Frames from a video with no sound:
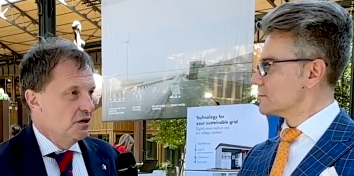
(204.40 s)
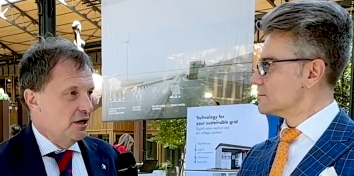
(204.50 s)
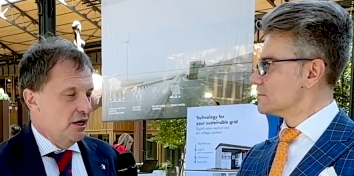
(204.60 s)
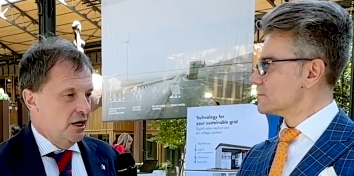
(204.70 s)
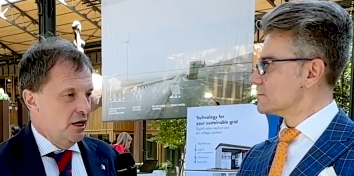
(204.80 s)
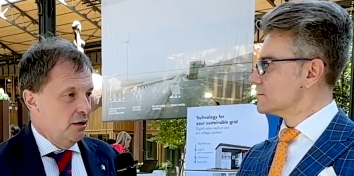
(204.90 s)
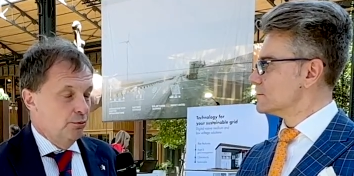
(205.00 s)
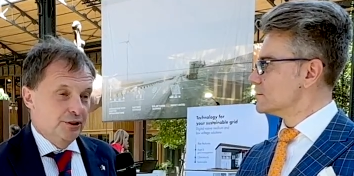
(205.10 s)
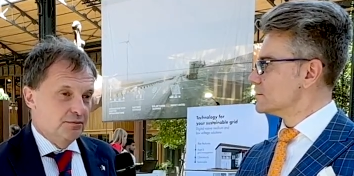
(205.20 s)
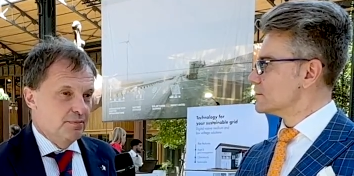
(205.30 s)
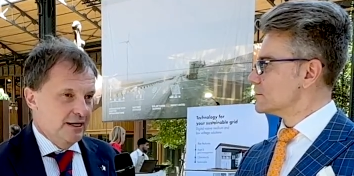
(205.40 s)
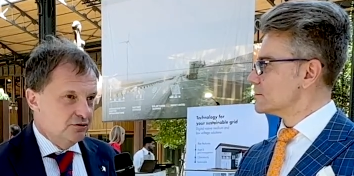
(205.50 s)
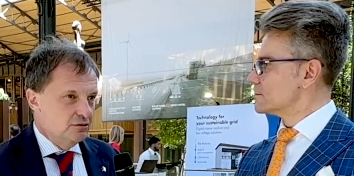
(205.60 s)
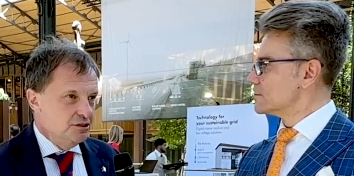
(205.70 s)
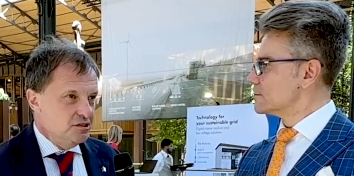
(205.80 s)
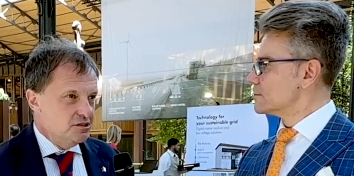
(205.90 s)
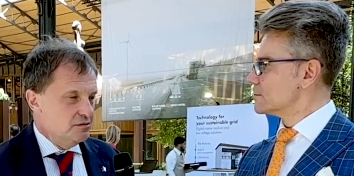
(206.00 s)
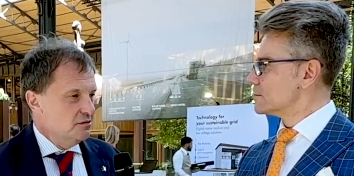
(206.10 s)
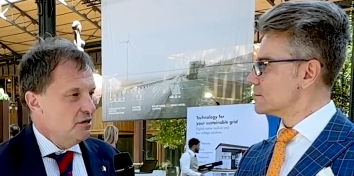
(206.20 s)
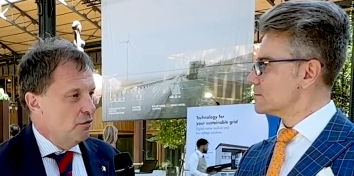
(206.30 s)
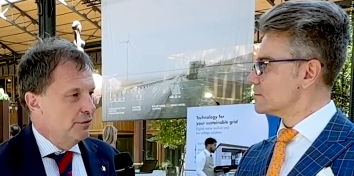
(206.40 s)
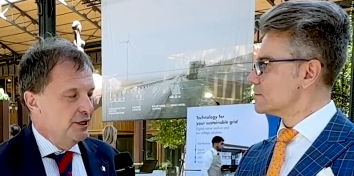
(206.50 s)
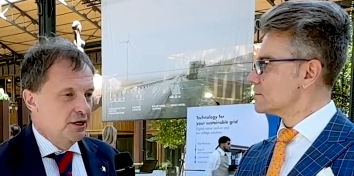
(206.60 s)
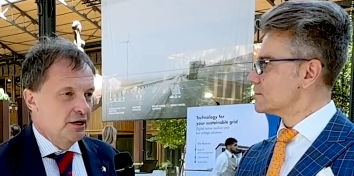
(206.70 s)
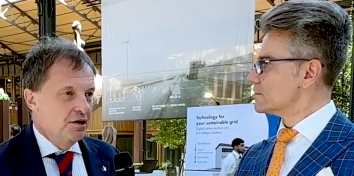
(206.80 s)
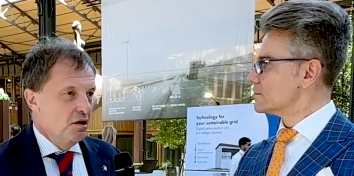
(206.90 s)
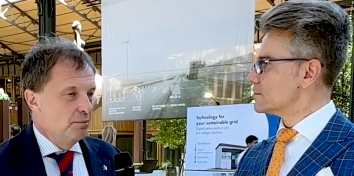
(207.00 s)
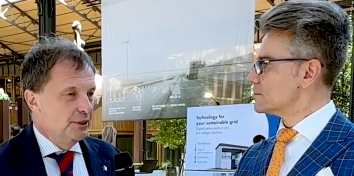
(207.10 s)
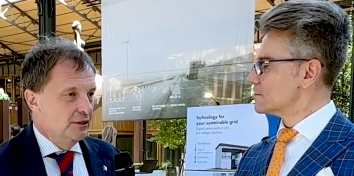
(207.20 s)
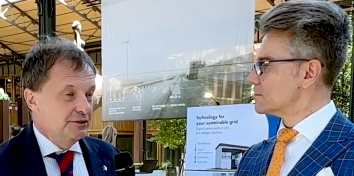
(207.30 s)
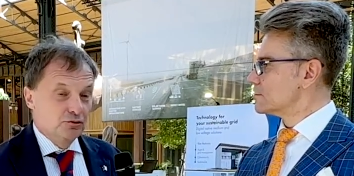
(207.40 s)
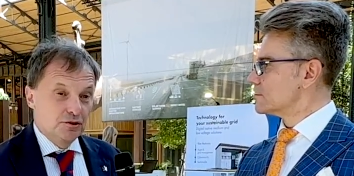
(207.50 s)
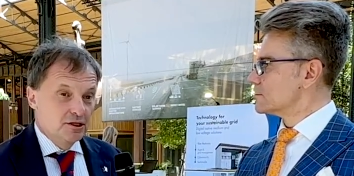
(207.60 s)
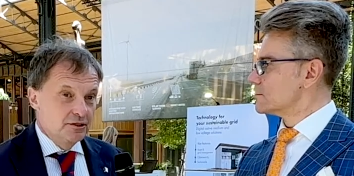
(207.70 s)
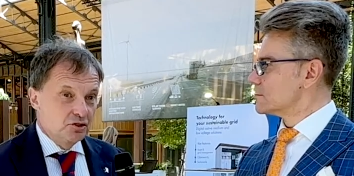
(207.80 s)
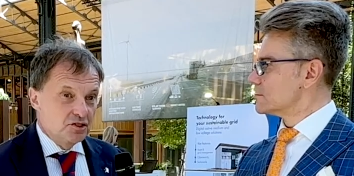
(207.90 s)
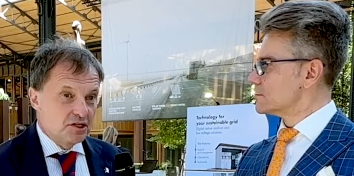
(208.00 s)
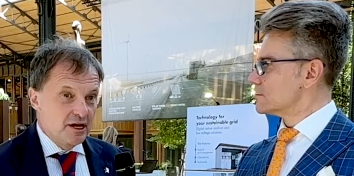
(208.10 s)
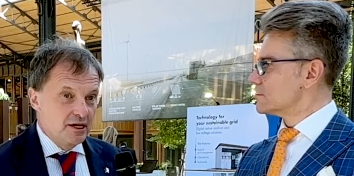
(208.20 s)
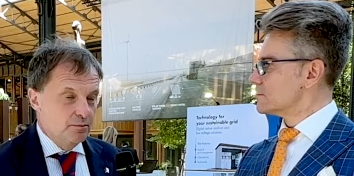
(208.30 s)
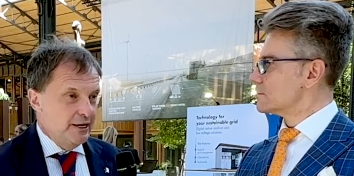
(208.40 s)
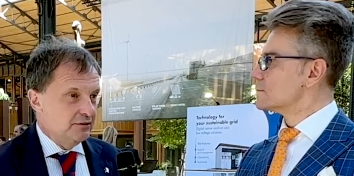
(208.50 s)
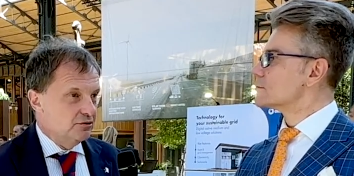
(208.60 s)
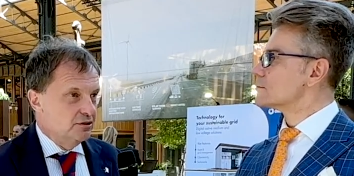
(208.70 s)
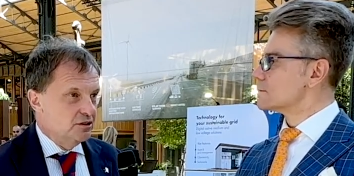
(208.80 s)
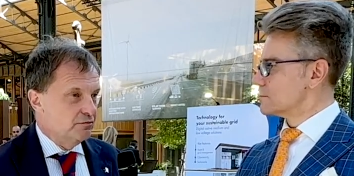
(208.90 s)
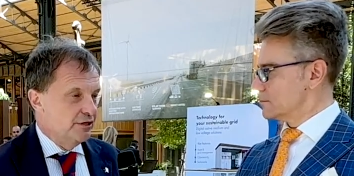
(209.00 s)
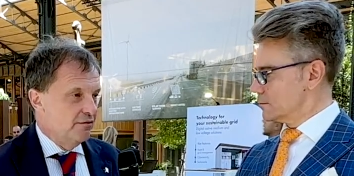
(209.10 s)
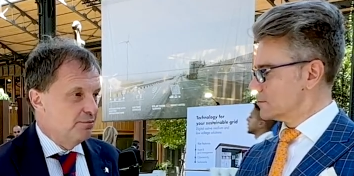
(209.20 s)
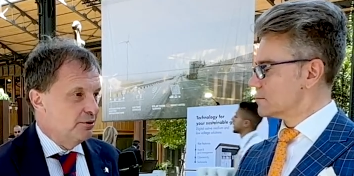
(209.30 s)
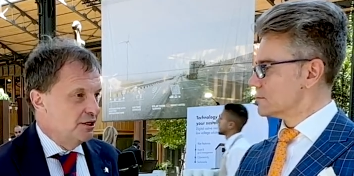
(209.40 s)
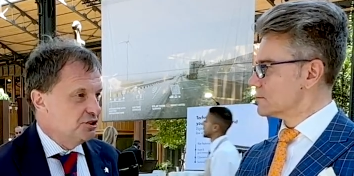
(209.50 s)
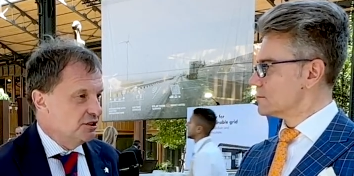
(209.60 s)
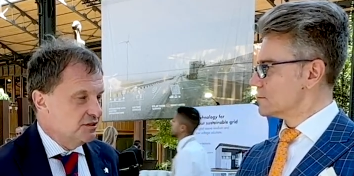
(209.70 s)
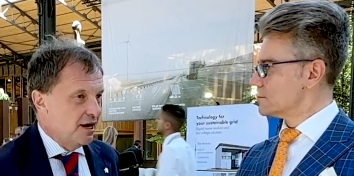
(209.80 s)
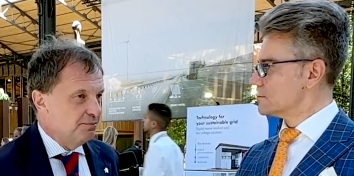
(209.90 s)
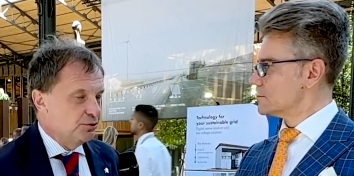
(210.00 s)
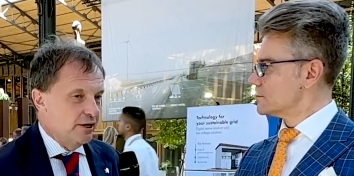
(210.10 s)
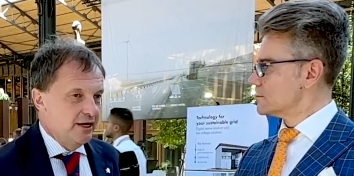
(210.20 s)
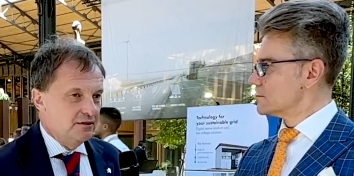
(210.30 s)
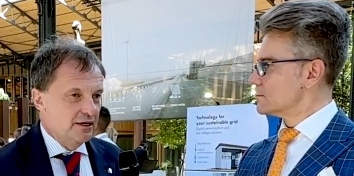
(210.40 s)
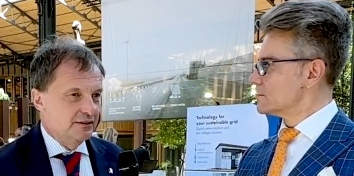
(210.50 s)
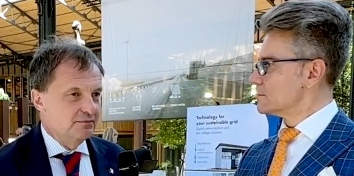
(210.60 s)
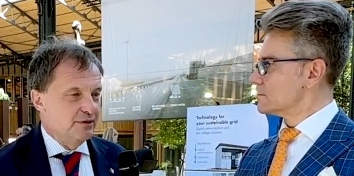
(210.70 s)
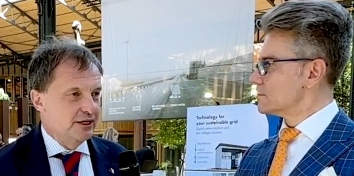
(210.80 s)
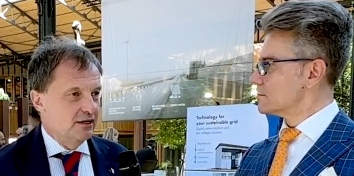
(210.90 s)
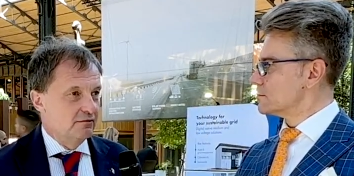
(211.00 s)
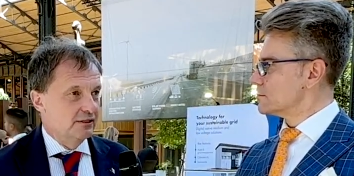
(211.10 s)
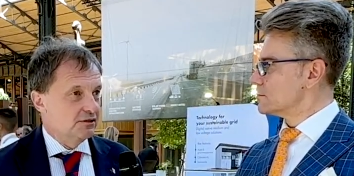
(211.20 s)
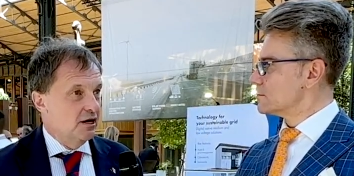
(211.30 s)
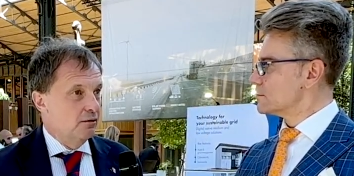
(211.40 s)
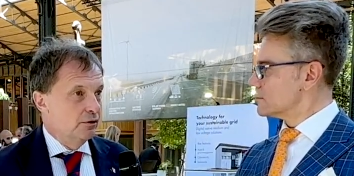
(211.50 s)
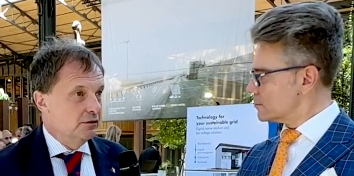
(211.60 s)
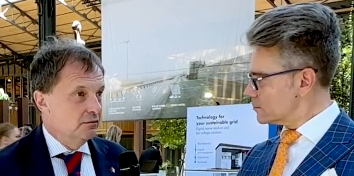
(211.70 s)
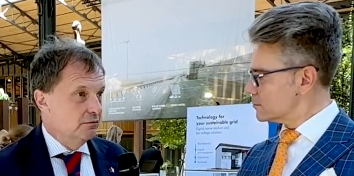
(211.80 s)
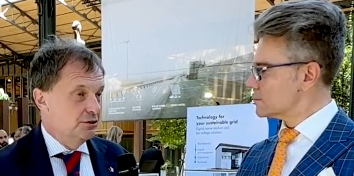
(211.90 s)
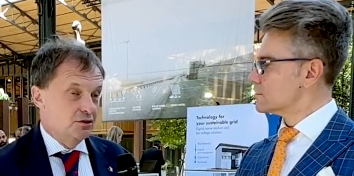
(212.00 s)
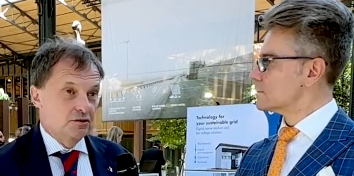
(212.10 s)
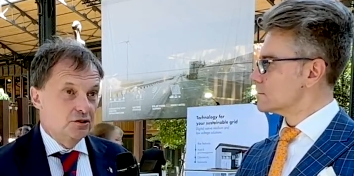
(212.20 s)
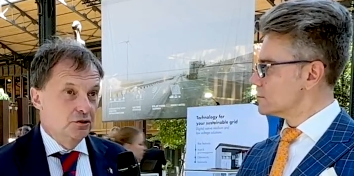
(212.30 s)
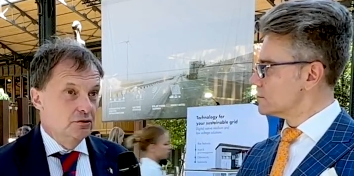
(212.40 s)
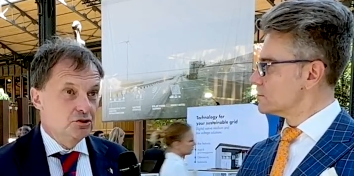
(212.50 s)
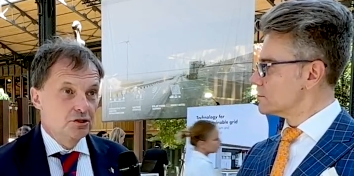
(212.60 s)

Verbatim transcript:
Speaker 1: uh, with batteries. We build utility scale batteries. We have projects up to 800 megawatt hour, which is huge.